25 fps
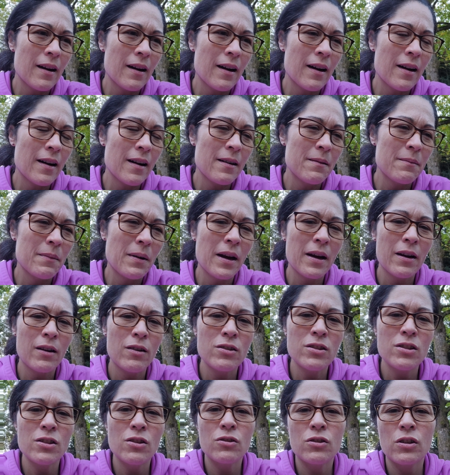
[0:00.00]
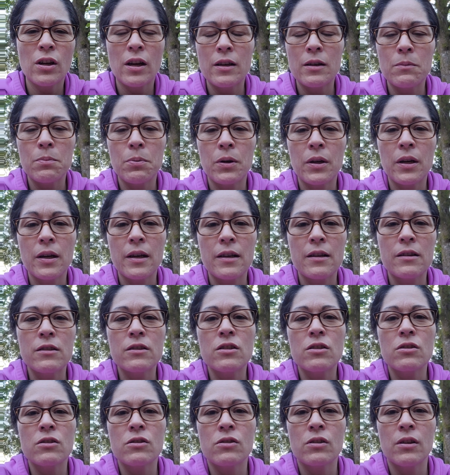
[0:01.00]
I also tried to put an
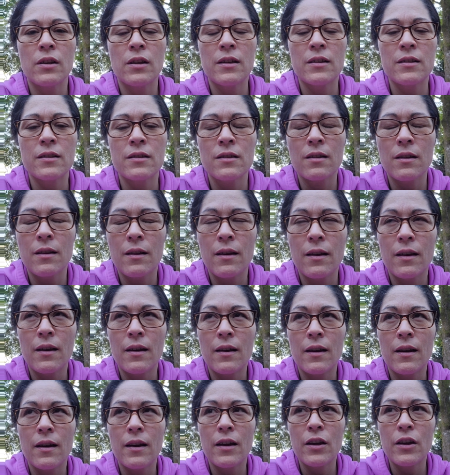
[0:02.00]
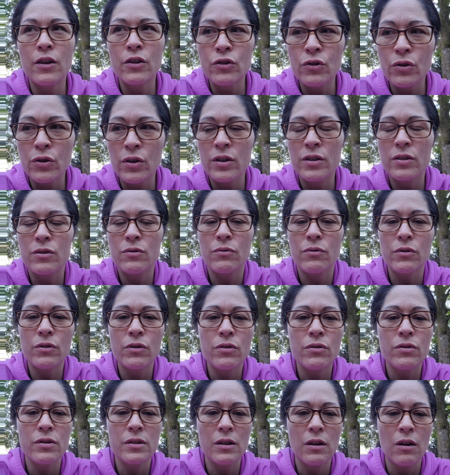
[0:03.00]
entrance
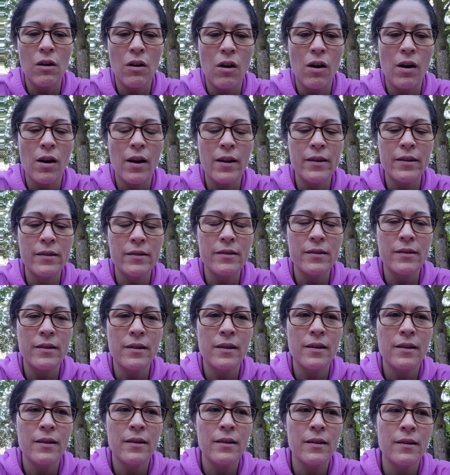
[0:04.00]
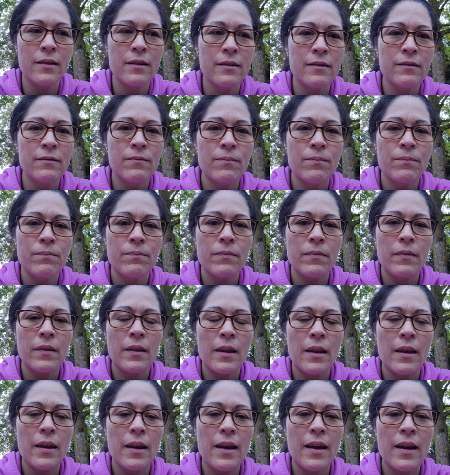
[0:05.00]
reducer on,
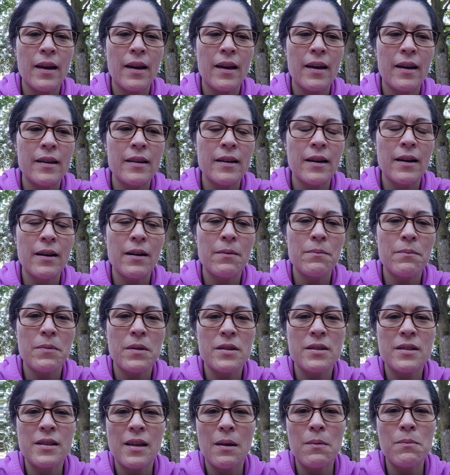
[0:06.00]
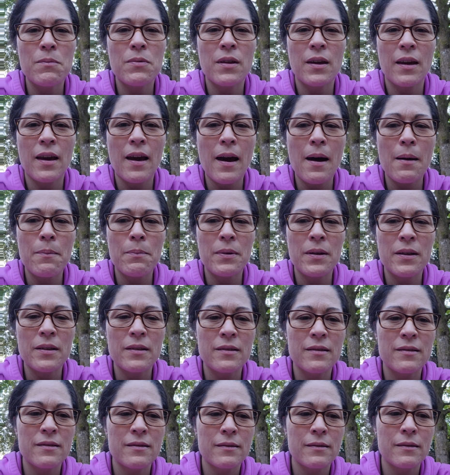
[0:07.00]
and the same thing happened,
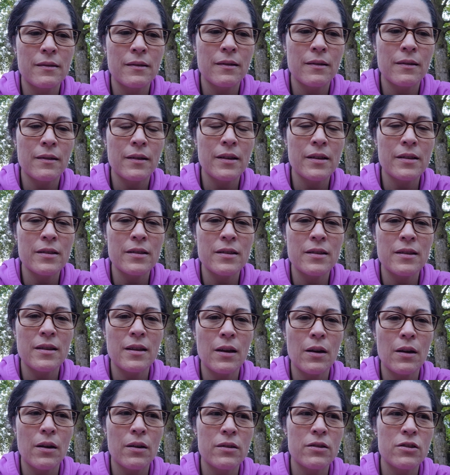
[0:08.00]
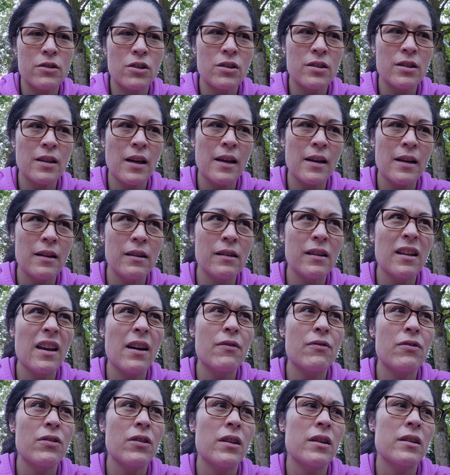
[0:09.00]
is they just kind of
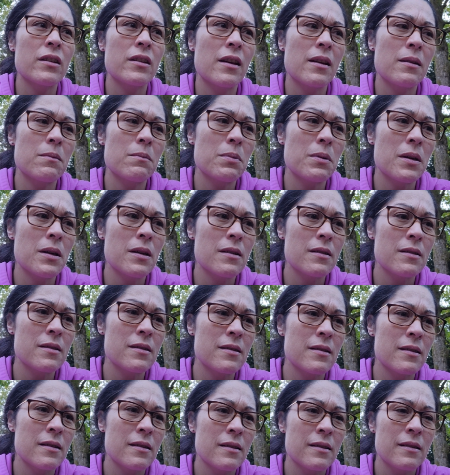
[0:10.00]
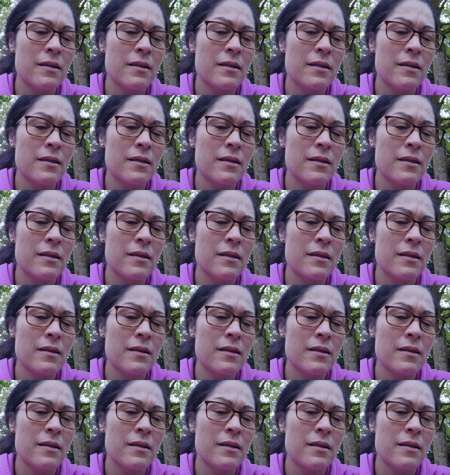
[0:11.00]
left the dead bees